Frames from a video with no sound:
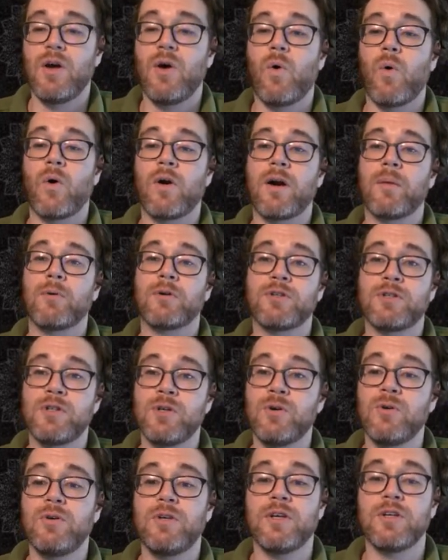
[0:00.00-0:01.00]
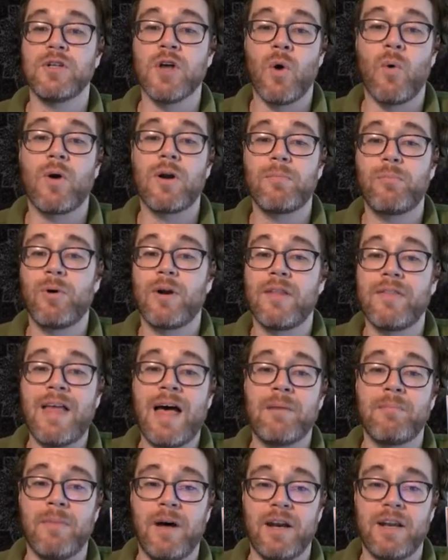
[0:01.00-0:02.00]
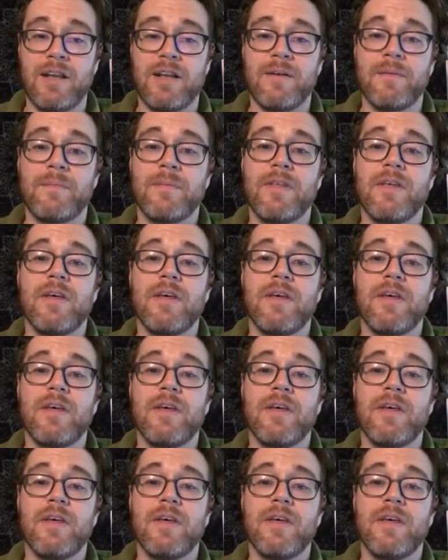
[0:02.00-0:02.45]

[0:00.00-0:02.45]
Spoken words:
or number 2, you don't want to put in that money,